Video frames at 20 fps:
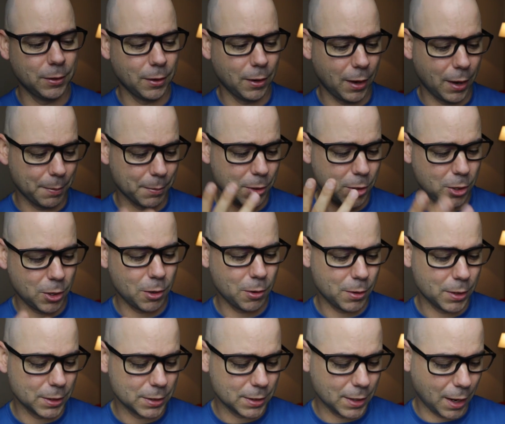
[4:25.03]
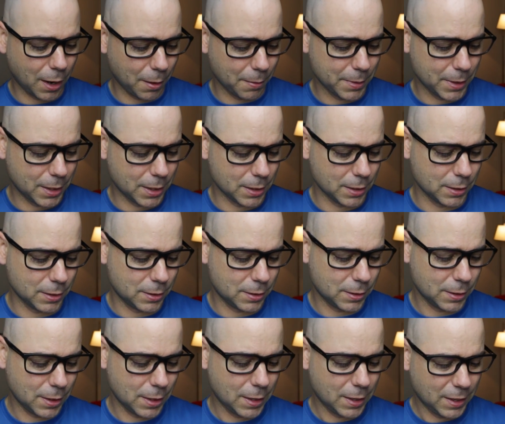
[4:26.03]
You know, I'm curious now
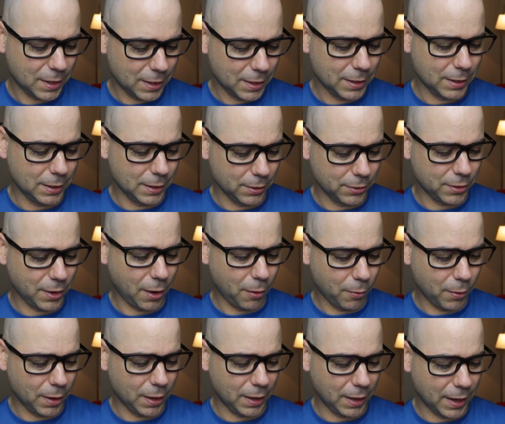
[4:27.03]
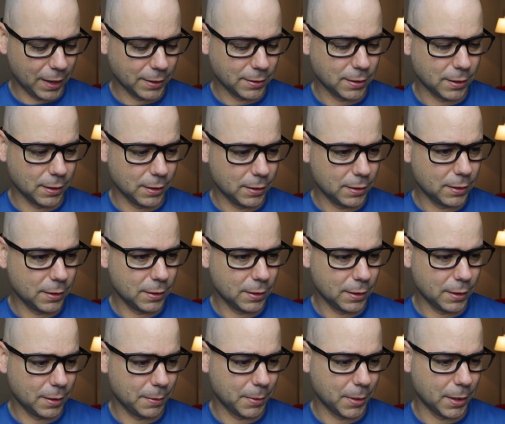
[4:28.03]
because the set really liked it
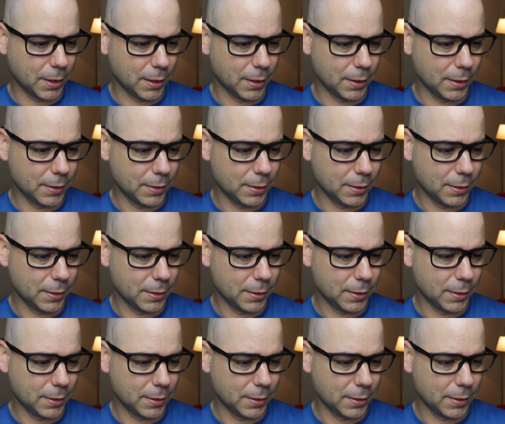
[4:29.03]
and I want to.